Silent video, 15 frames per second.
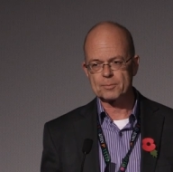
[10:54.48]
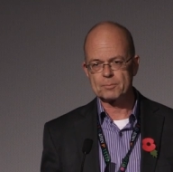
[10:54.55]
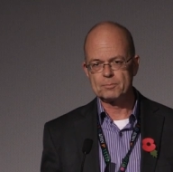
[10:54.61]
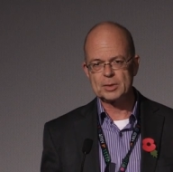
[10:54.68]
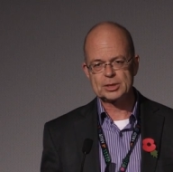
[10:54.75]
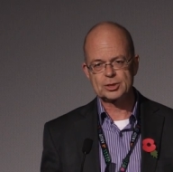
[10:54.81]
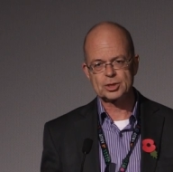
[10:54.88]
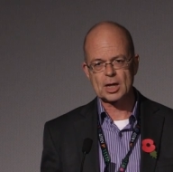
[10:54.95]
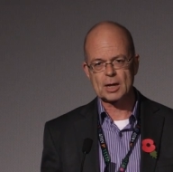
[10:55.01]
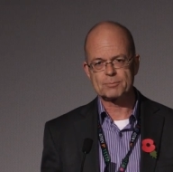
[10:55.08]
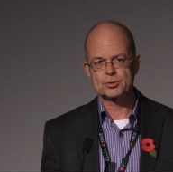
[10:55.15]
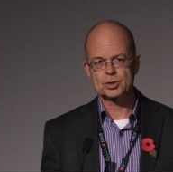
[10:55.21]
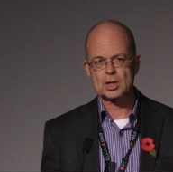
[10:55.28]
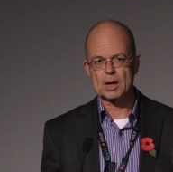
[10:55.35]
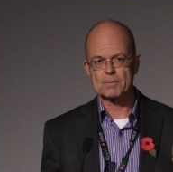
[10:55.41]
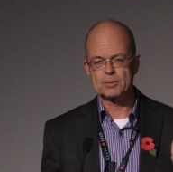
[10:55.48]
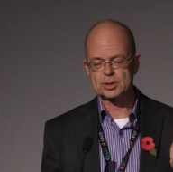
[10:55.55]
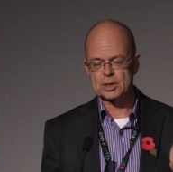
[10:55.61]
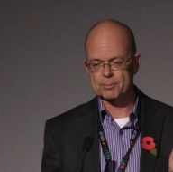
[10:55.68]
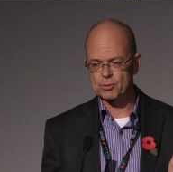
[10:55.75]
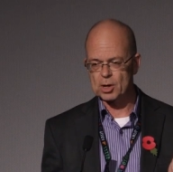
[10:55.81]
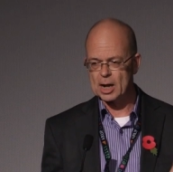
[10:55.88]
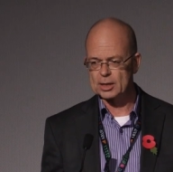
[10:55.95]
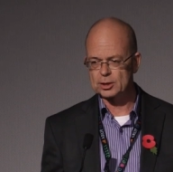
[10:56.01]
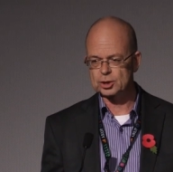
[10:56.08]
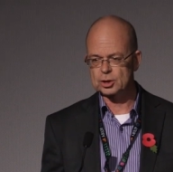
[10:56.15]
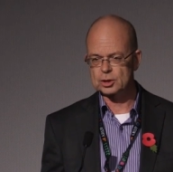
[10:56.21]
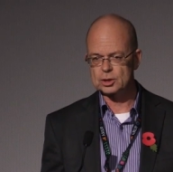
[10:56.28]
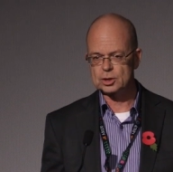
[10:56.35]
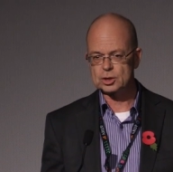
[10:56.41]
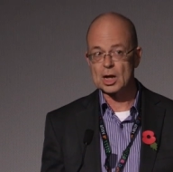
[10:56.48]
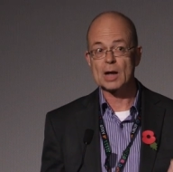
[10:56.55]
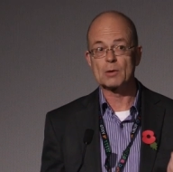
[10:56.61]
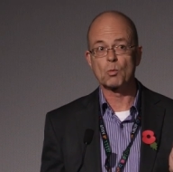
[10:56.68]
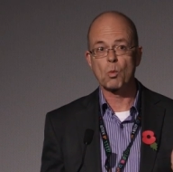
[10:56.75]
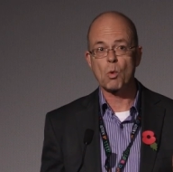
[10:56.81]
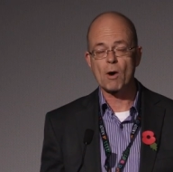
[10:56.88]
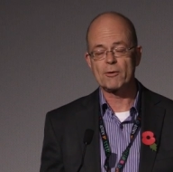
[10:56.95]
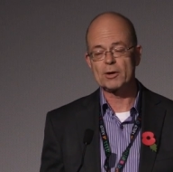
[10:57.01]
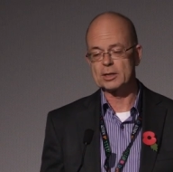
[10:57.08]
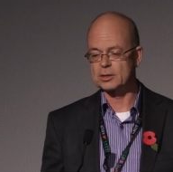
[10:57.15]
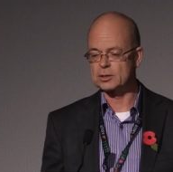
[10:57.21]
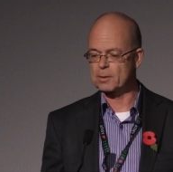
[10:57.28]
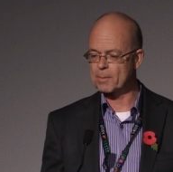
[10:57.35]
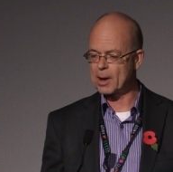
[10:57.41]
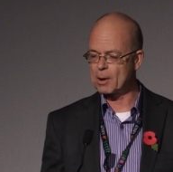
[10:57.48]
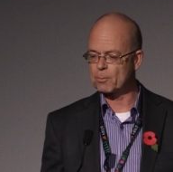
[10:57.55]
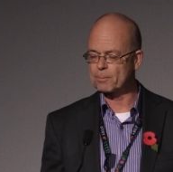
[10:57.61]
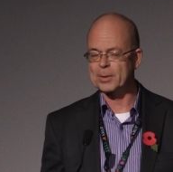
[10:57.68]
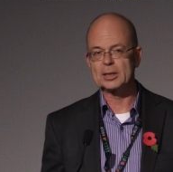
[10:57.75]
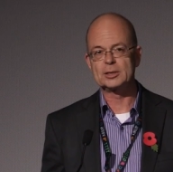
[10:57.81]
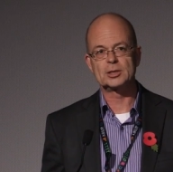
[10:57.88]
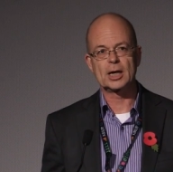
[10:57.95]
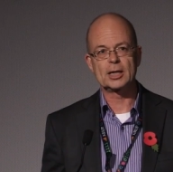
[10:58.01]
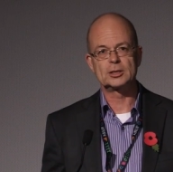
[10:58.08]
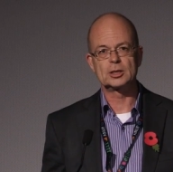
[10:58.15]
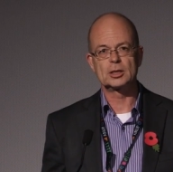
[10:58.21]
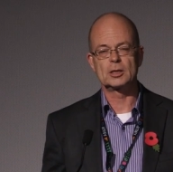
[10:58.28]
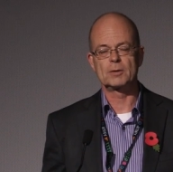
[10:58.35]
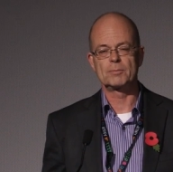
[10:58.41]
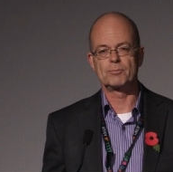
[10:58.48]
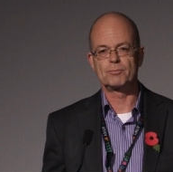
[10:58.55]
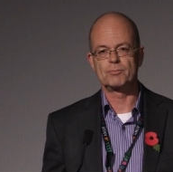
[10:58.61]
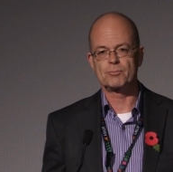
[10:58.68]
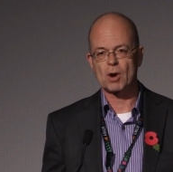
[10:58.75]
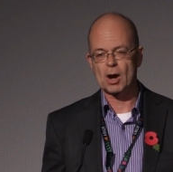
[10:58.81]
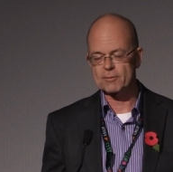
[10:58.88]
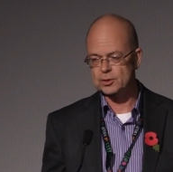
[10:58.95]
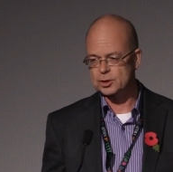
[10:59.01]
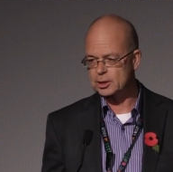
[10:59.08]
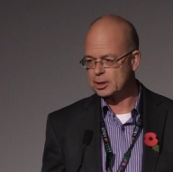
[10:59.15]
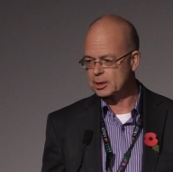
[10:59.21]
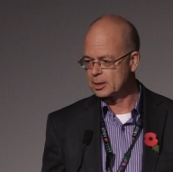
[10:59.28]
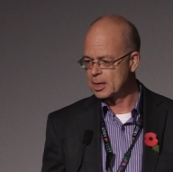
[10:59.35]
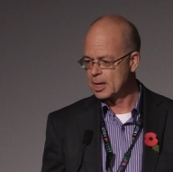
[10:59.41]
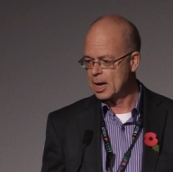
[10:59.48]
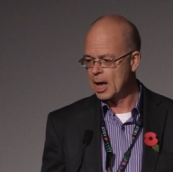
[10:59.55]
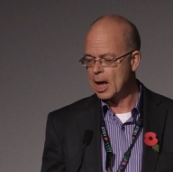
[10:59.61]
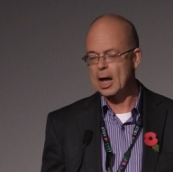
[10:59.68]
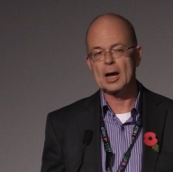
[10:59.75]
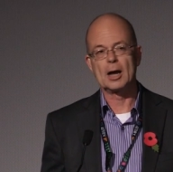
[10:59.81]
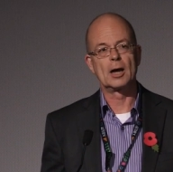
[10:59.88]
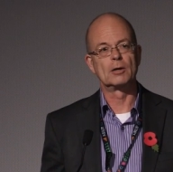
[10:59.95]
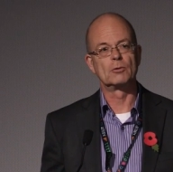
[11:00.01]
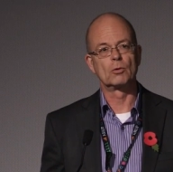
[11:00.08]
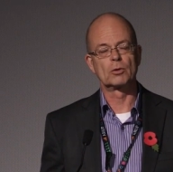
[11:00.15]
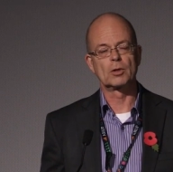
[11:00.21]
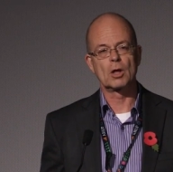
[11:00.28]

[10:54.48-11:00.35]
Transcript: missteps and misapprehensions and worries about big data, privacy, and all